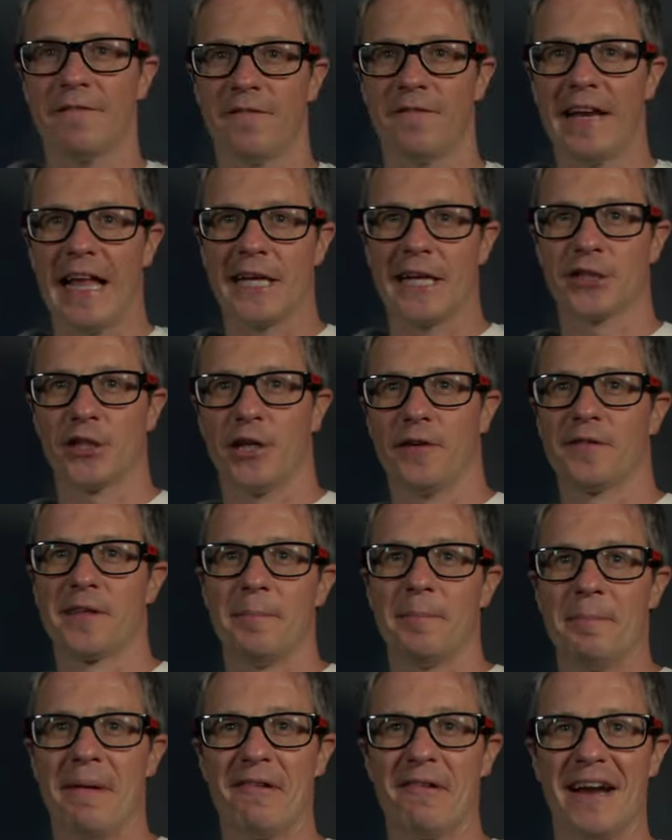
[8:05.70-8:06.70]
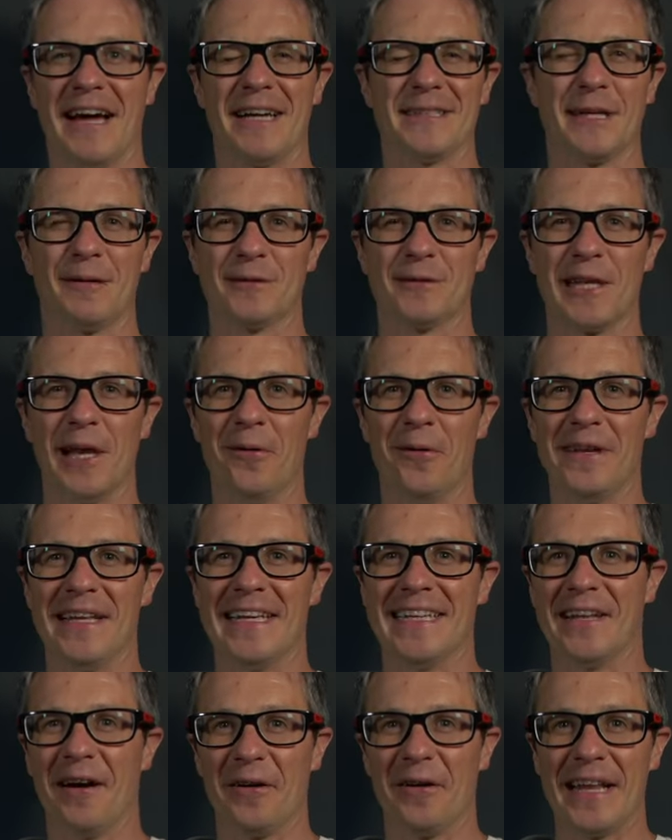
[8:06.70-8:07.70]
flash of the mirror as I was loading
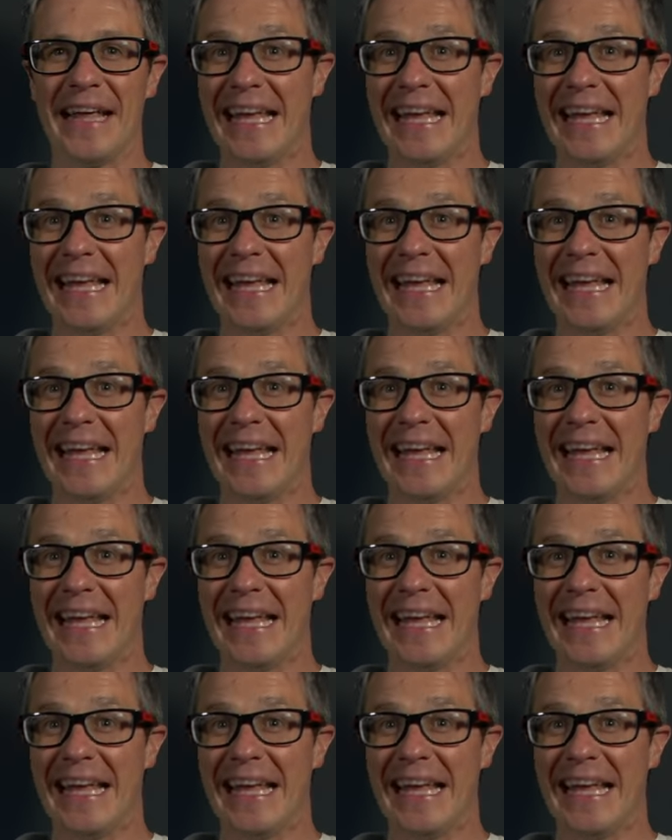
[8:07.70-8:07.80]
it on.